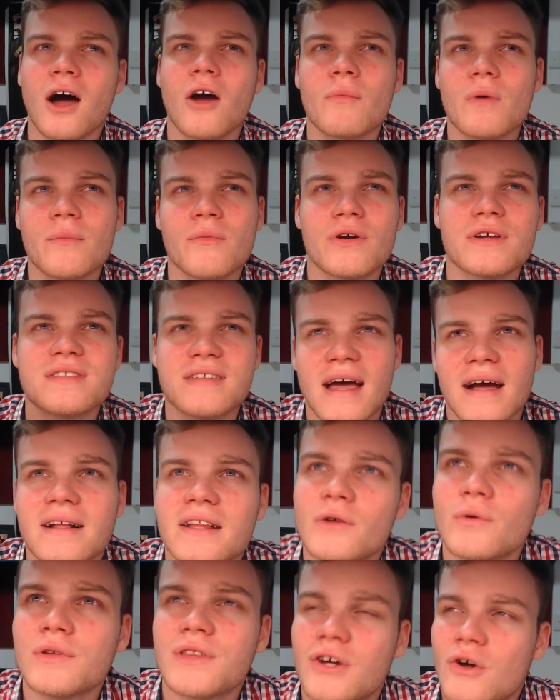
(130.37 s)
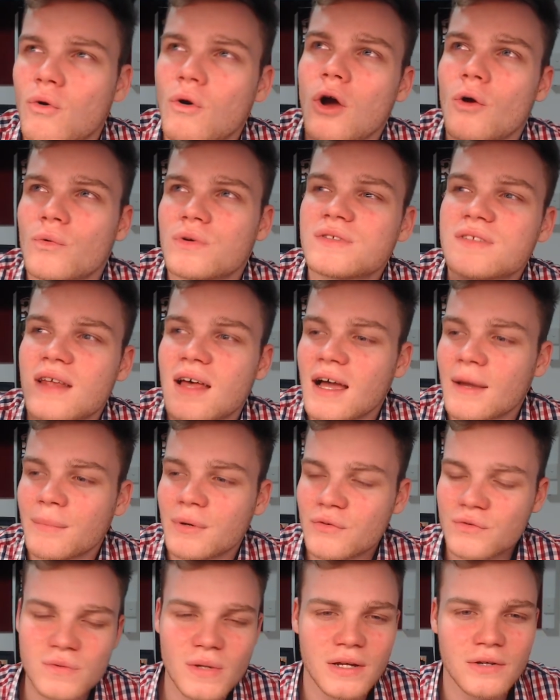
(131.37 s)
remember exactly what the quote was like,
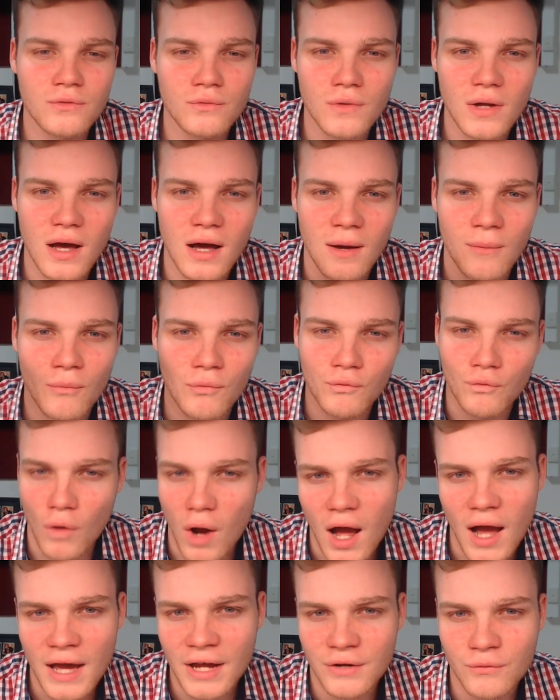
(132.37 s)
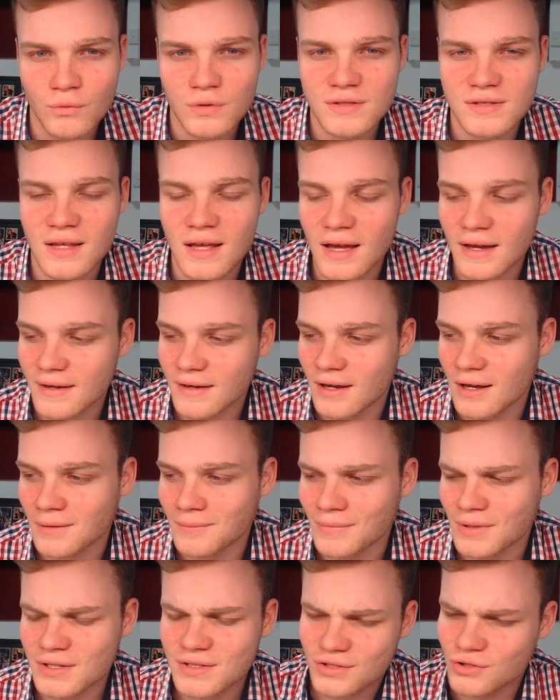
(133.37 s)
but it was when Ryan was like,
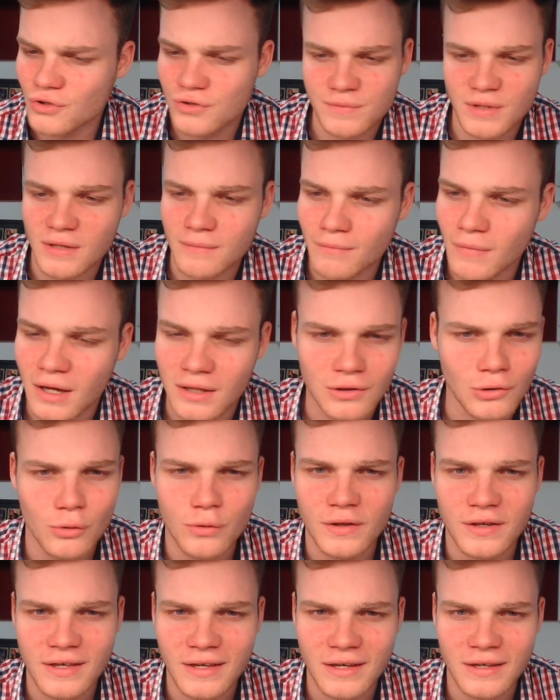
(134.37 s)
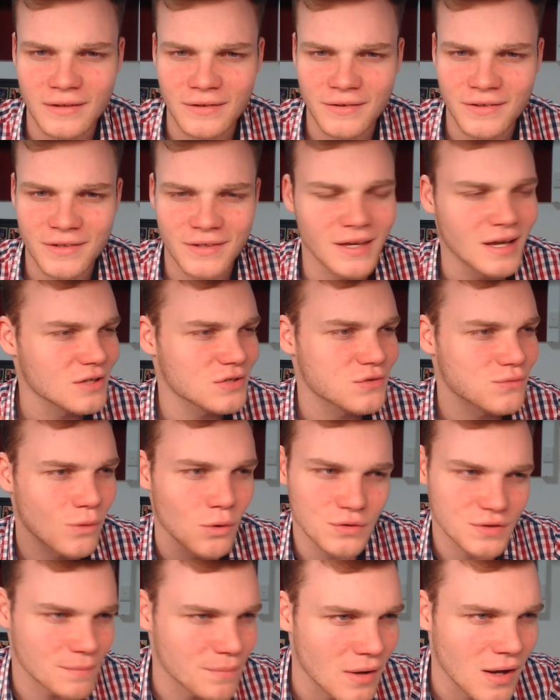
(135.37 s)
excuse me, Martin Luther King, yes,
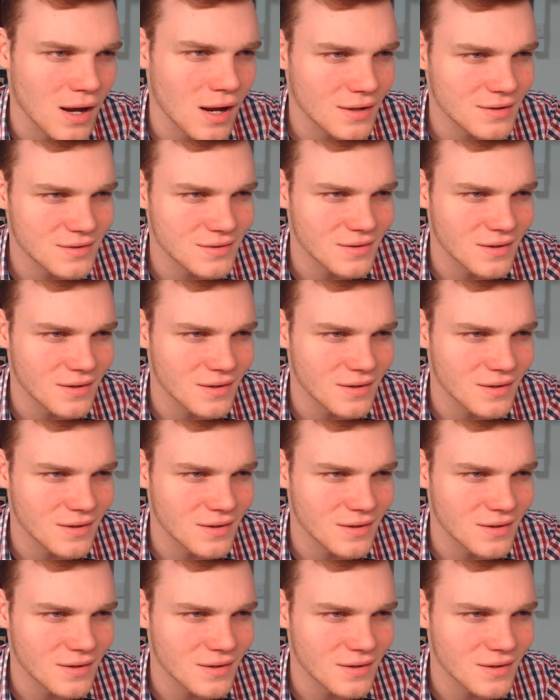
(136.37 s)
Rosa Parks.